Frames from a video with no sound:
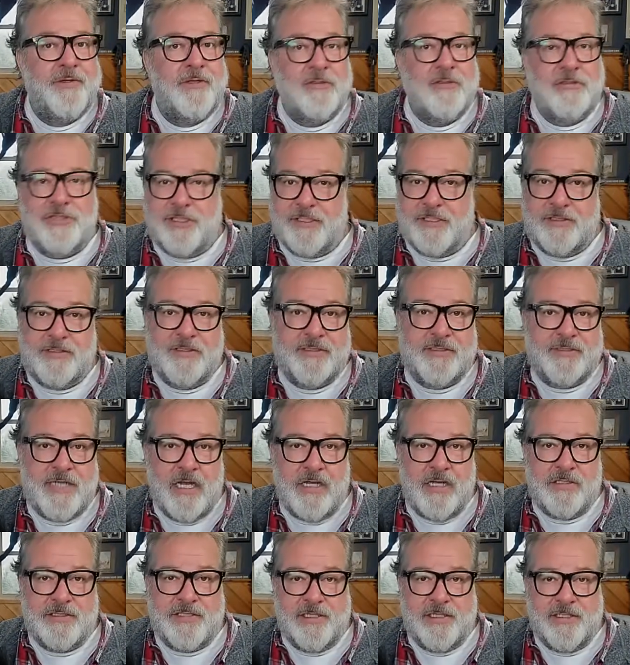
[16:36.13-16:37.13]
Jesus
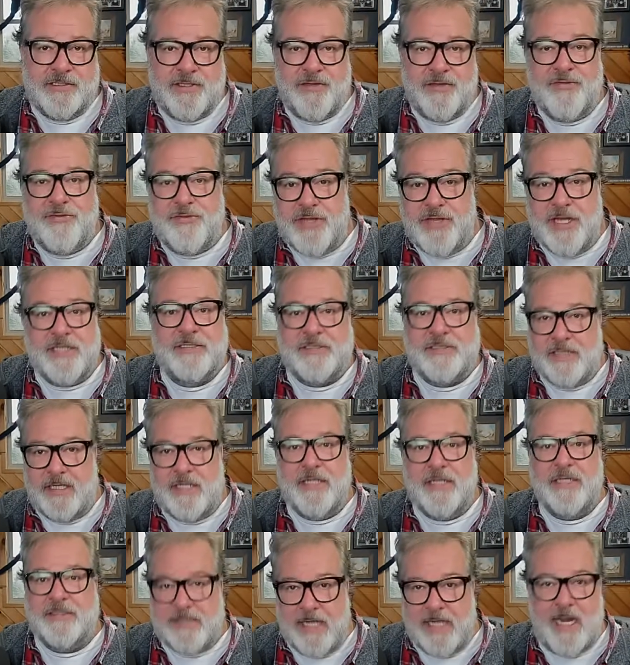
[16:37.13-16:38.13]
tells us this
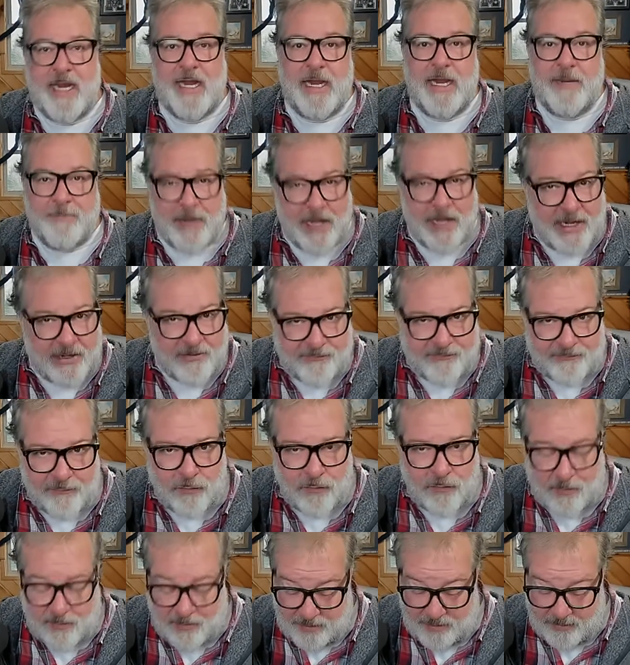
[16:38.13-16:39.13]
is a
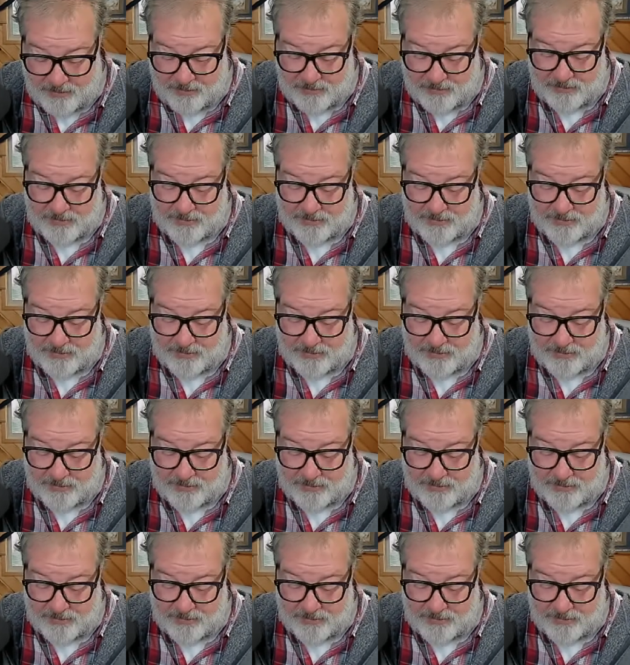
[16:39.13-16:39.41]
metaphor.